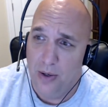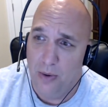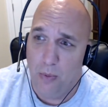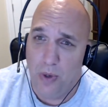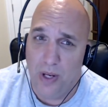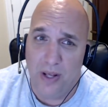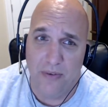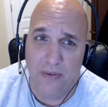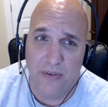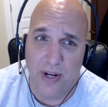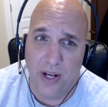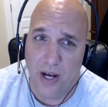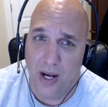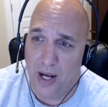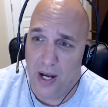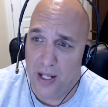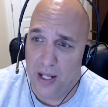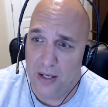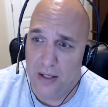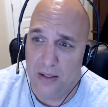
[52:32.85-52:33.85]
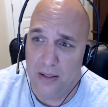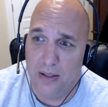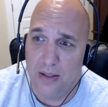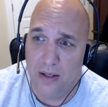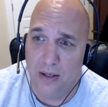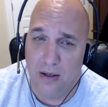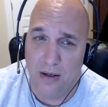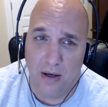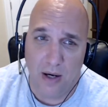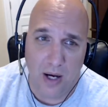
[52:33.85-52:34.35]
We have got
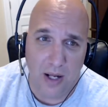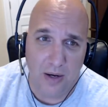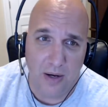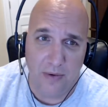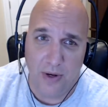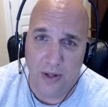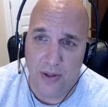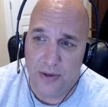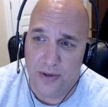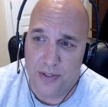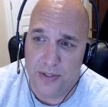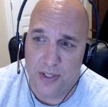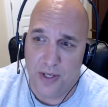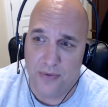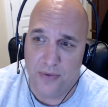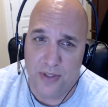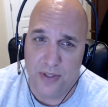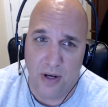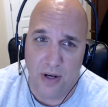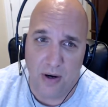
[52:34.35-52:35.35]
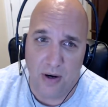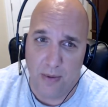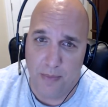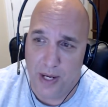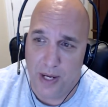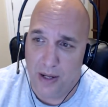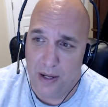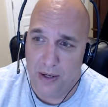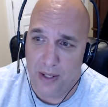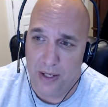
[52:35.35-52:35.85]
a lot of other stuff to talk
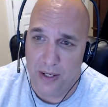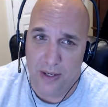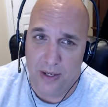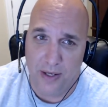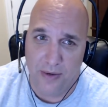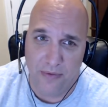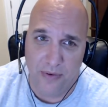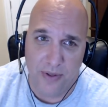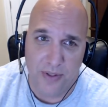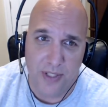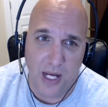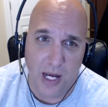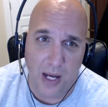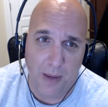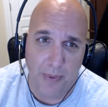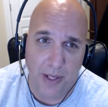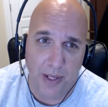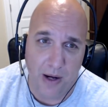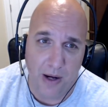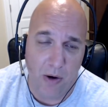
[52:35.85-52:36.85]
about in a different topic.